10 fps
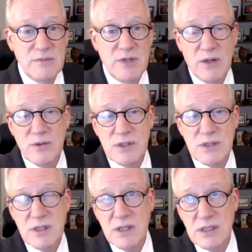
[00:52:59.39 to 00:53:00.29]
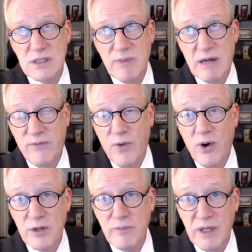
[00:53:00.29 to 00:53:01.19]
dose is about
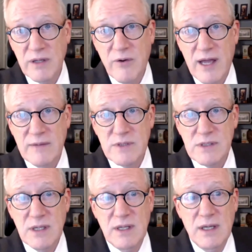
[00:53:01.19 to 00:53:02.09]
400 milligrams,